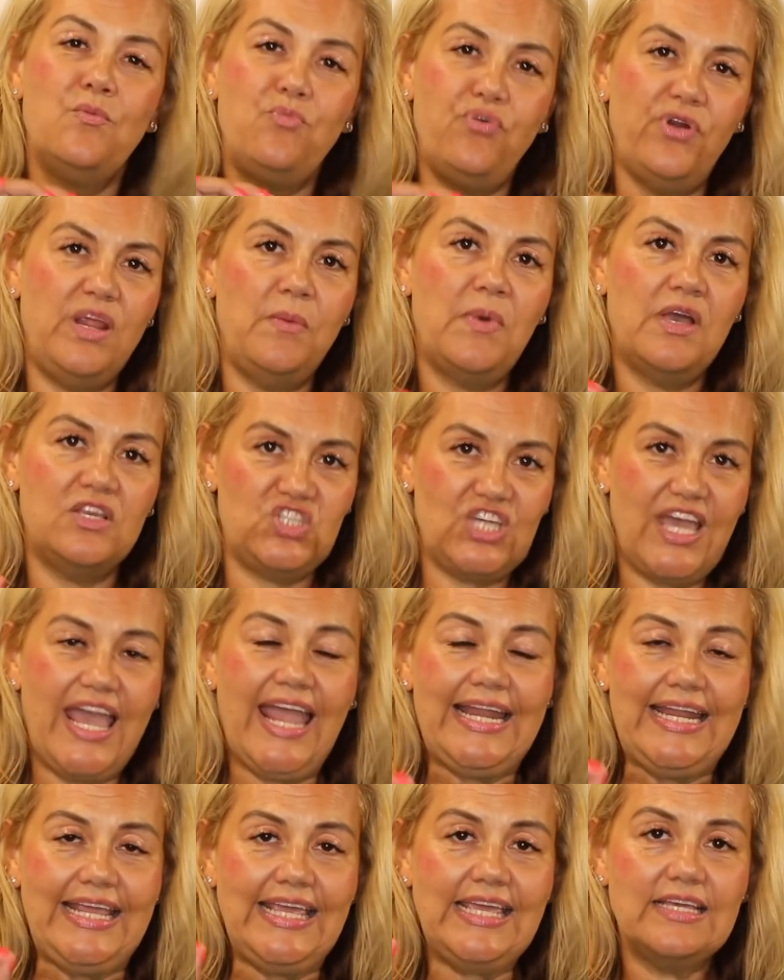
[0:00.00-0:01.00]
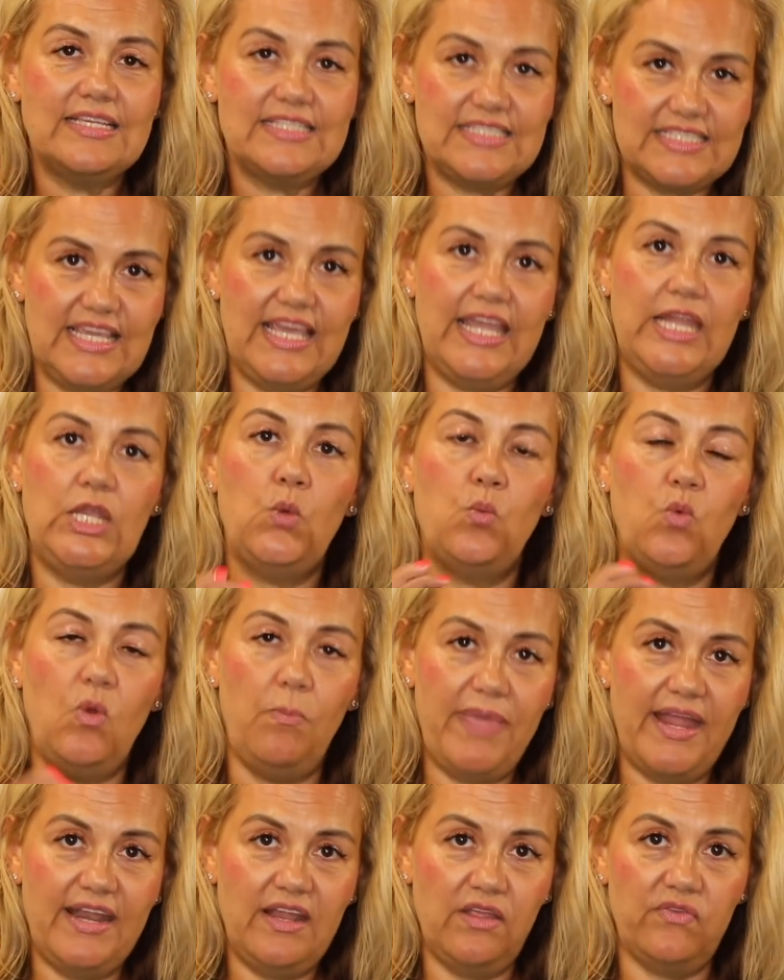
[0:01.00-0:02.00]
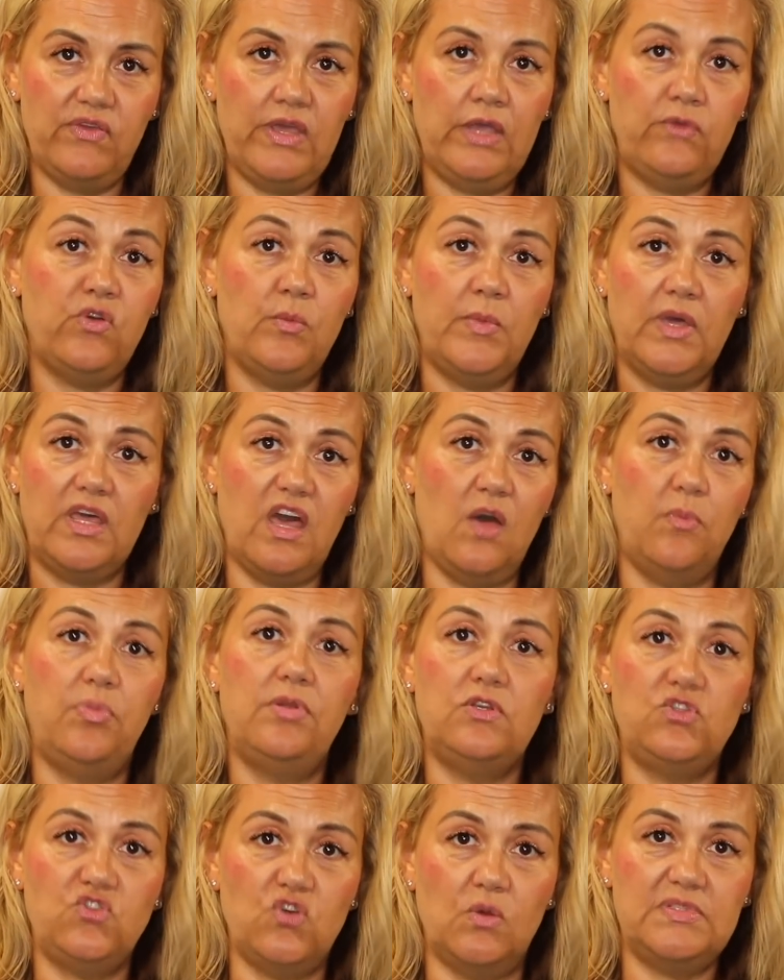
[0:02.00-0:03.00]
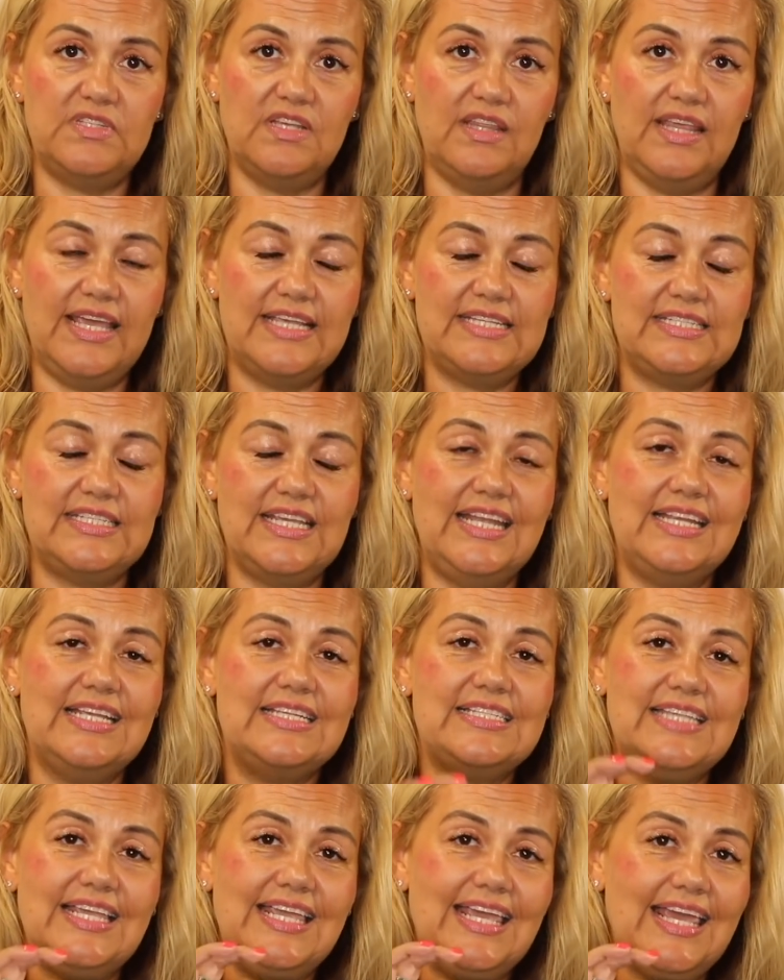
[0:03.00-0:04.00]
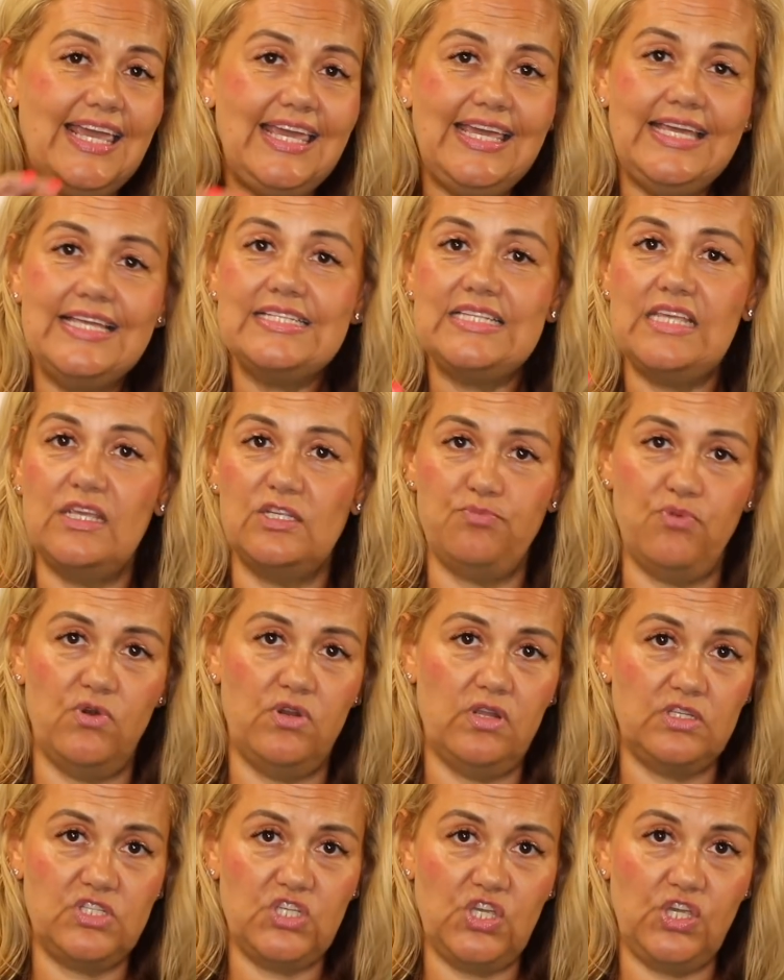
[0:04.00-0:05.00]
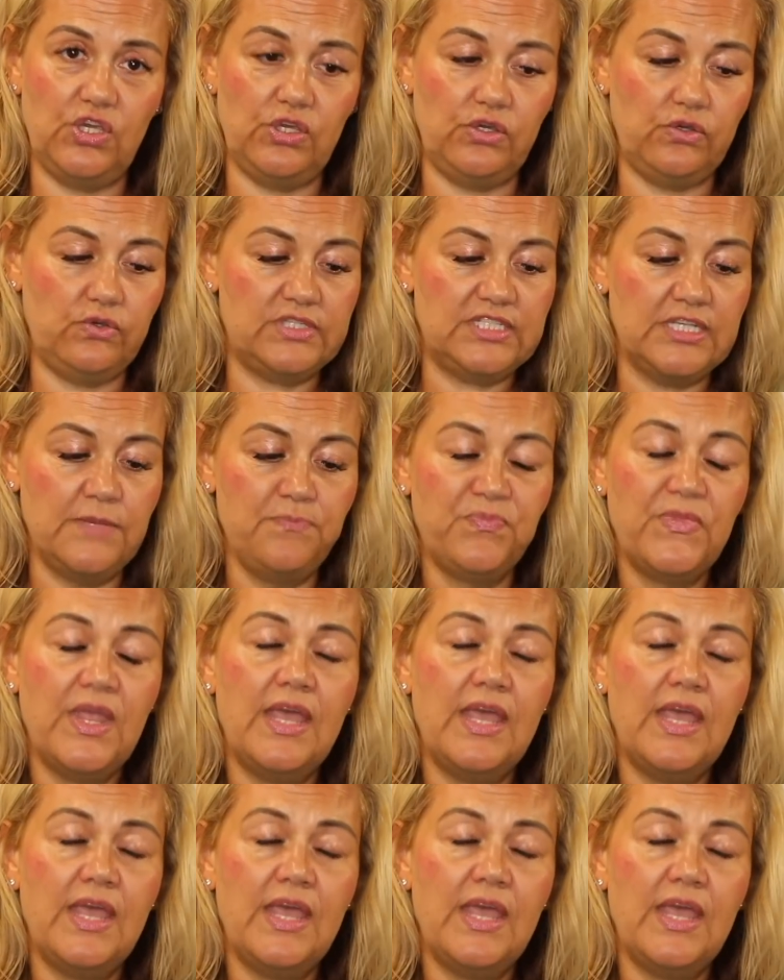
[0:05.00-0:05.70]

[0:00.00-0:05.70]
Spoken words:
Pretty much any skin will benefit from a couple of drops of this. It is the easiest product to use.